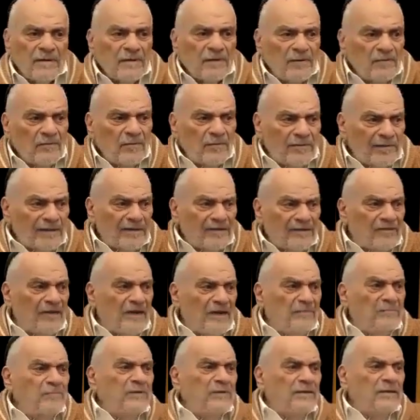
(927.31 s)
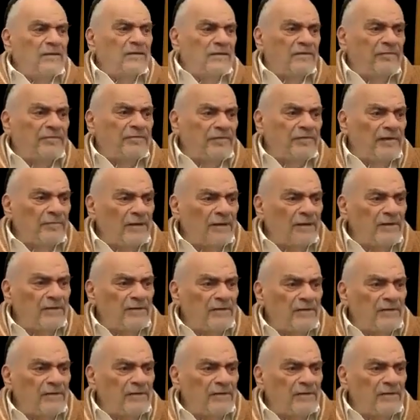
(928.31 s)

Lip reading: were exempted from it.